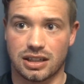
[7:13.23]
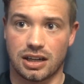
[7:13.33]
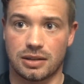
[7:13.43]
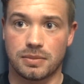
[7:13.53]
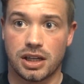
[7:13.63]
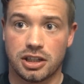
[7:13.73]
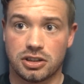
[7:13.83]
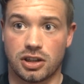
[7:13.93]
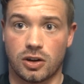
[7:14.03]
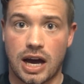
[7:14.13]

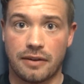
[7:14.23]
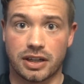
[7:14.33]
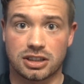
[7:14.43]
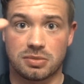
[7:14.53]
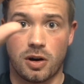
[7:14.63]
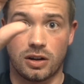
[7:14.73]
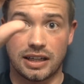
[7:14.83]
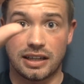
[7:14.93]
having a small